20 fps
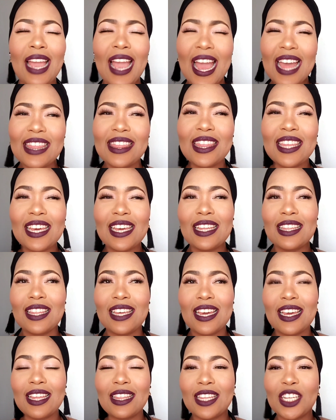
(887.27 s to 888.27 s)
And the,
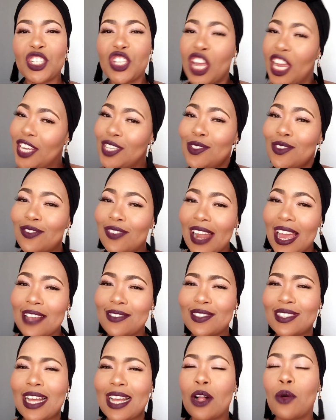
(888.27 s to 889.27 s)
the, the change of
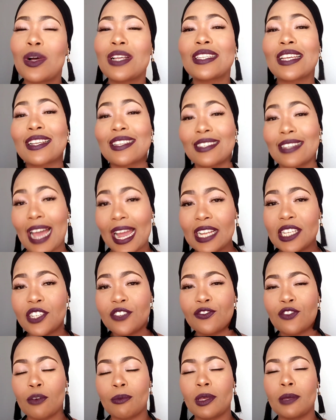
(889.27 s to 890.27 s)
lifestyle was exciting
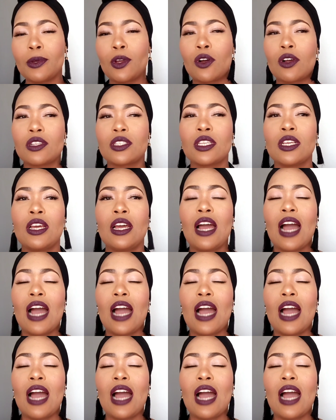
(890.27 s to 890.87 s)
for me because